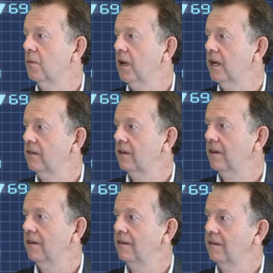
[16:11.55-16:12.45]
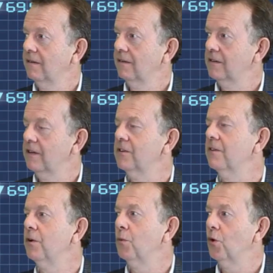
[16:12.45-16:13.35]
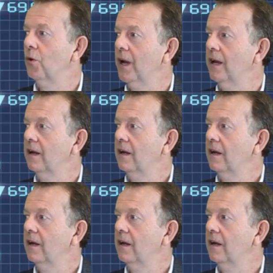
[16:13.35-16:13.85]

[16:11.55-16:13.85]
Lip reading: place in 770 Broadway,